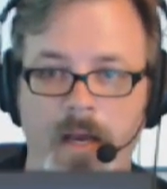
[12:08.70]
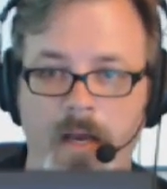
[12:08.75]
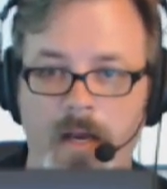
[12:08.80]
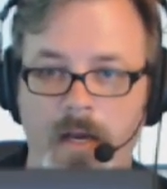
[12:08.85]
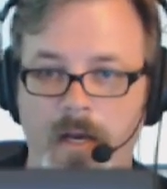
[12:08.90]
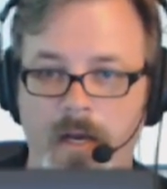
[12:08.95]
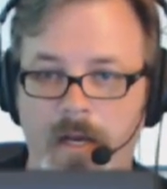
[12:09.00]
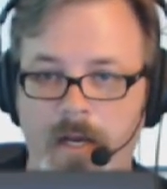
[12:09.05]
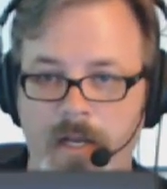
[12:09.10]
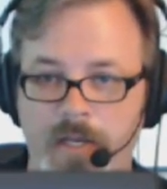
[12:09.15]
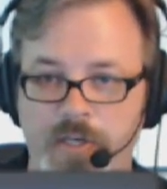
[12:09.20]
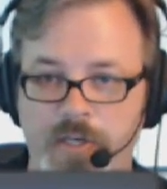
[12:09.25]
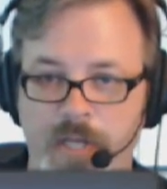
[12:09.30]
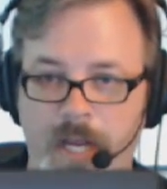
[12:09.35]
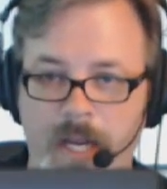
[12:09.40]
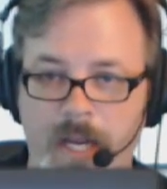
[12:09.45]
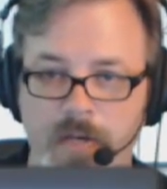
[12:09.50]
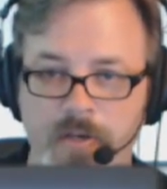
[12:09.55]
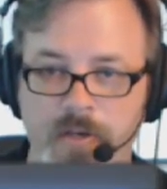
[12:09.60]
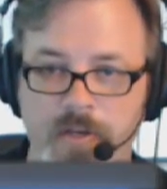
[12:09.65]
uh, a
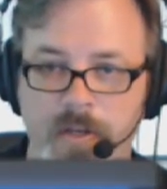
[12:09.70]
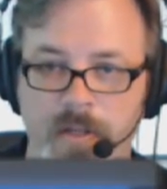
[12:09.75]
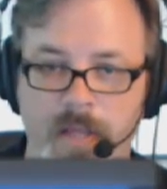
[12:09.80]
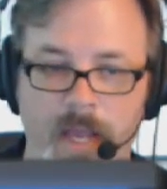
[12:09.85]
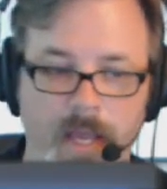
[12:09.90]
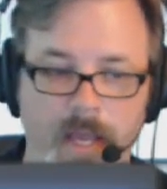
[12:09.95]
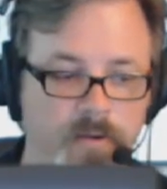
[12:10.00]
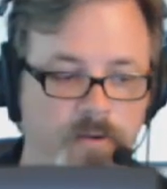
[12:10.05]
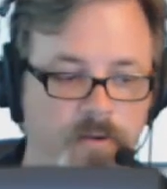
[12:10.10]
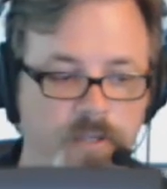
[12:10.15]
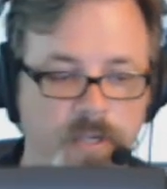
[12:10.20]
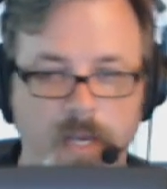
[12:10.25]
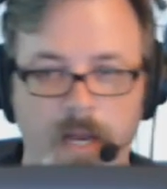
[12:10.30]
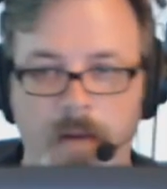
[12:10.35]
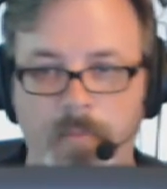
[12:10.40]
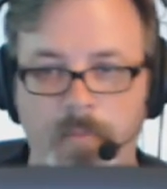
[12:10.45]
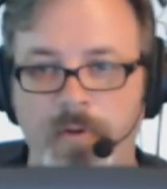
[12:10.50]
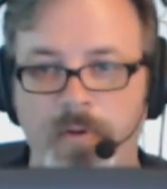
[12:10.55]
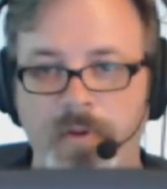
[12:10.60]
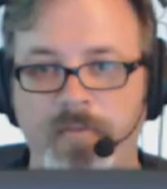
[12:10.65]
change to that, there's a
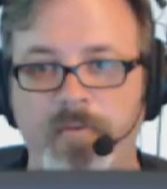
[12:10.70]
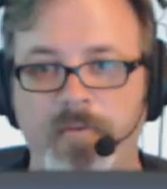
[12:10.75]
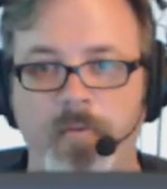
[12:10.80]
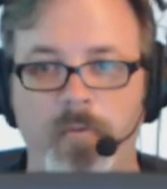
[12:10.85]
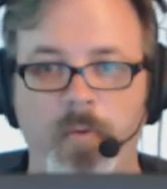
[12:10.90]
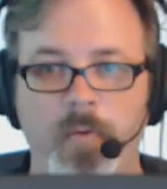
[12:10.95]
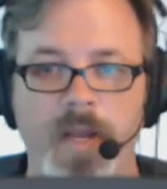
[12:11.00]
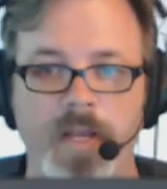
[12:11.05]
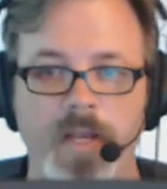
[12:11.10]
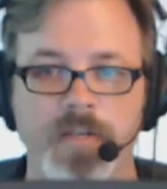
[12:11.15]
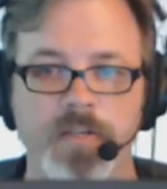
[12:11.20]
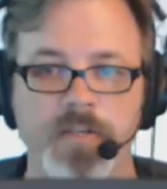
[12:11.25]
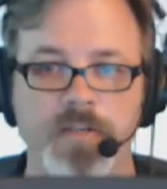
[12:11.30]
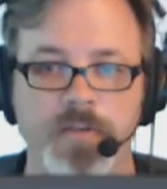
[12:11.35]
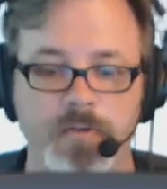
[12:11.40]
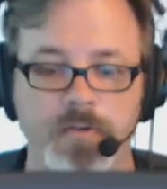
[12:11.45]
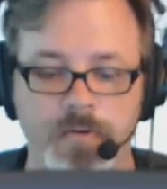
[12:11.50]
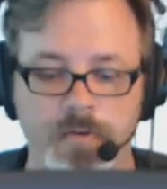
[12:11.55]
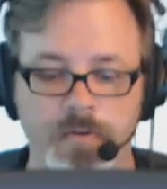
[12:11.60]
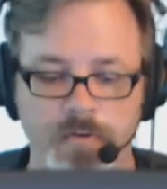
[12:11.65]
couple different ways
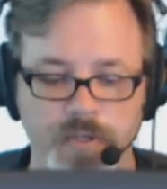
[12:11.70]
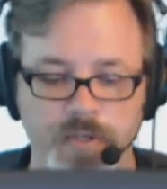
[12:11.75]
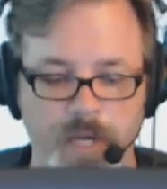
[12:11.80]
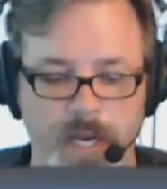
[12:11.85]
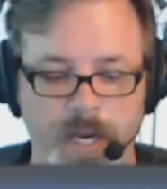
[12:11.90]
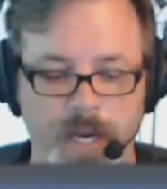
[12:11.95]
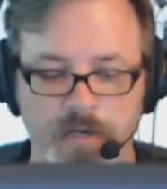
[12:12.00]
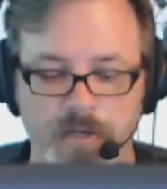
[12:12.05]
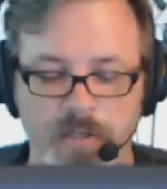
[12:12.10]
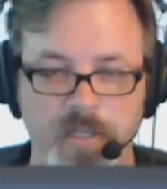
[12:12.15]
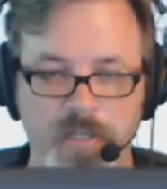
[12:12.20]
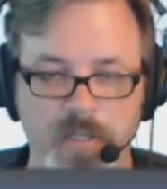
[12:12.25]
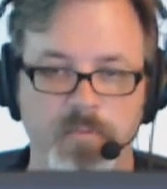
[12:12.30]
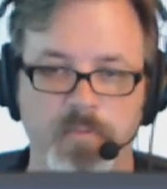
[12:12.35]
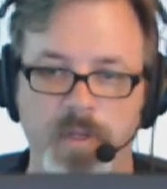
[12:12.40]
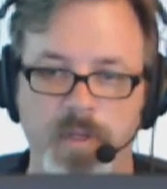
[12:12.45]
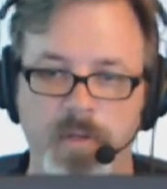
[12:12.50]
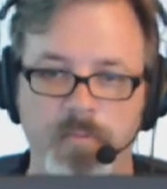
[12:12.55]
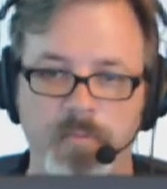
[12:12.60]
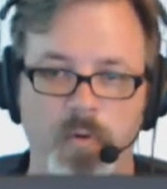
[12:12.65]
to change the
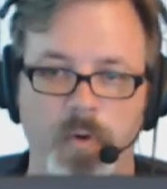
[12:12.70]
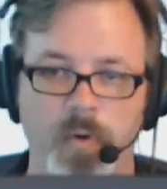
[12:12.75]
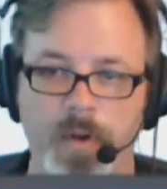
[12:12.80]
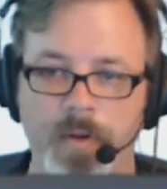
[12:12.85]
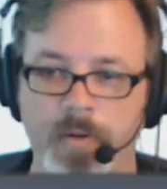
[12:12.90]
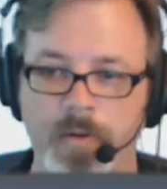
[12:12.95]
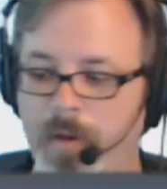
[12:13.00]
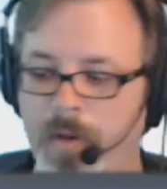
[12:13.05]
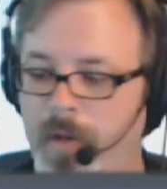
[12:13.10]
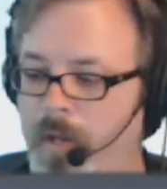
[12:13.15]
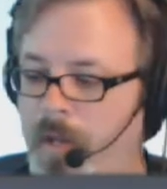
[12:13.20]
split point.